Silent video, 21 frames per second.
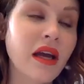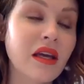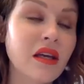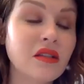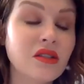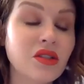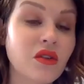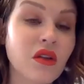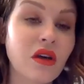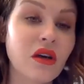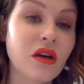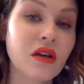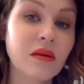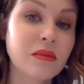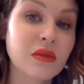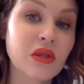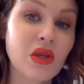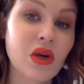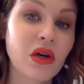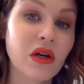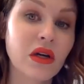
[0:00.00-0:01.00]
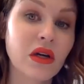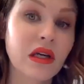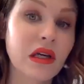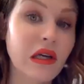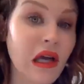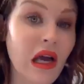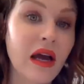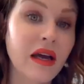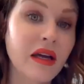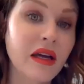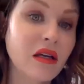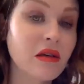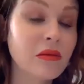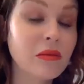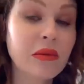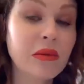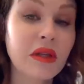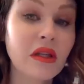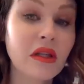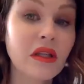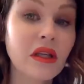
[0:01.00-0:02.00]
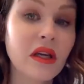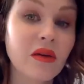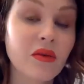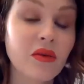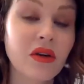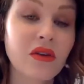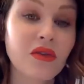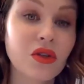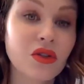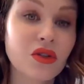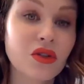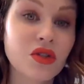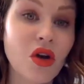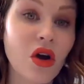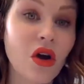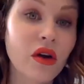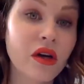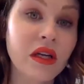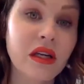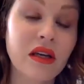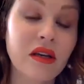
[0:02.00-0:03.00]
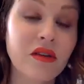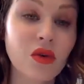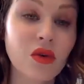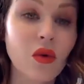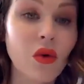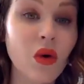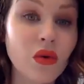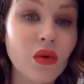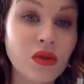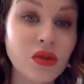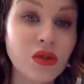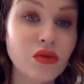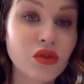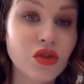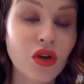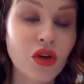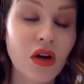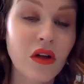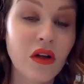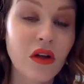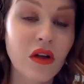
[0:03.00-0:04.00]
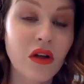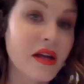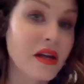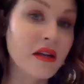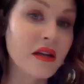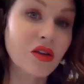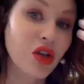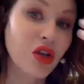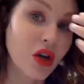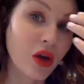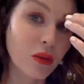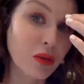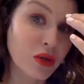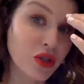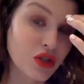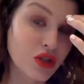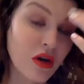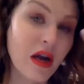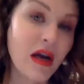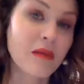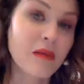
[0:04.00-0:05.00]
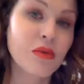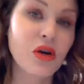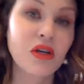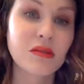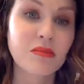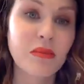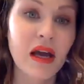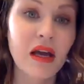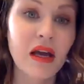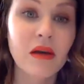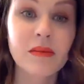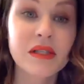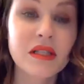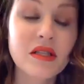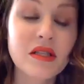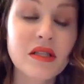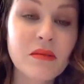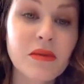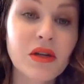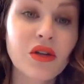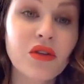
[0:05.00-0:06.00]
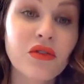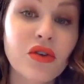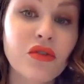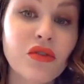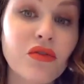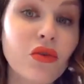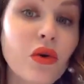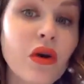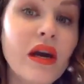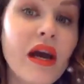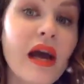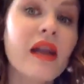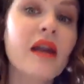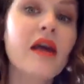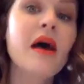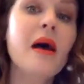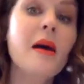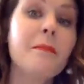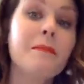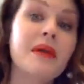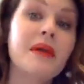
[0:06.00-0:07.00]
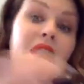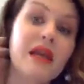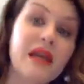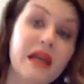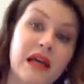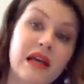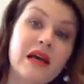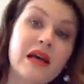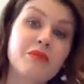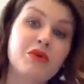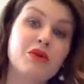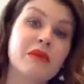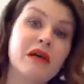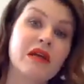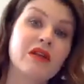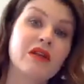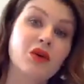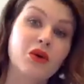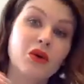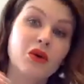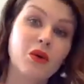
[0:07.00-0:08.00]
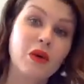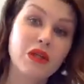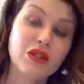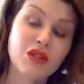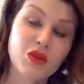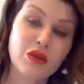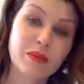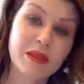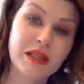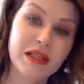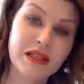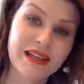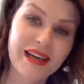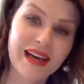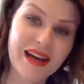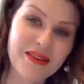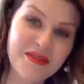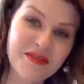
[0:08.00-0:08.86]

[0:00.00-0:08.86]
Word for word: can't do that. I'm sorry. I can completely get rid of your scarring and give you a whole new jawline and you know put your eyebrows back up into the middle of your forehead, but I cannot put my logo onto a PDF